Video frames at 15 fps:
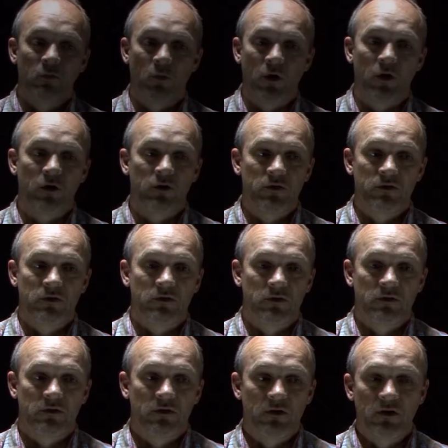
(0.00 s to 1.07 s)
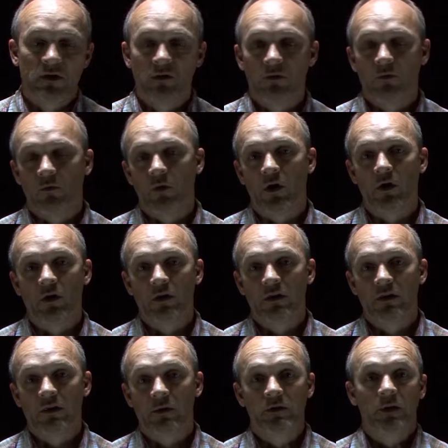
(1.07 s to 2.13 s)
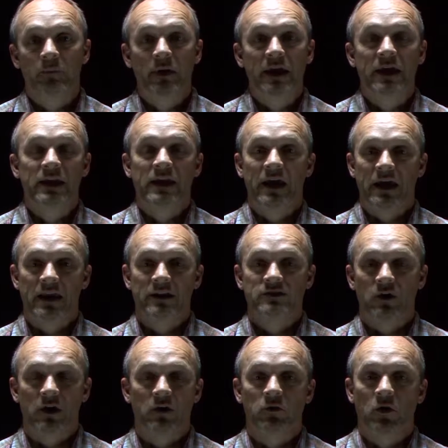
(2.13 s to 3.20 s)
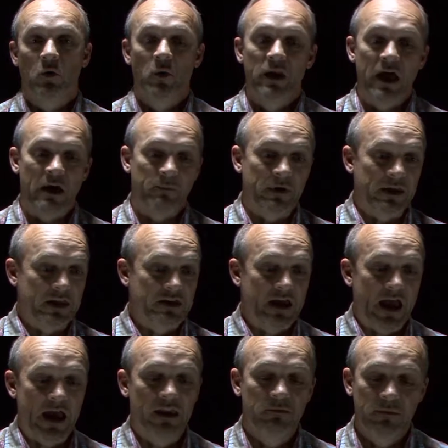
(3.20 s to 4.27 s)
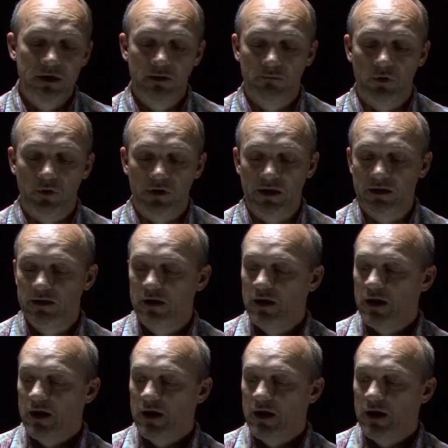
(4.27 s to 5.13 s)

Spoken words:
where the pin hit it, so I don't know what happened. And he handed me the bullet,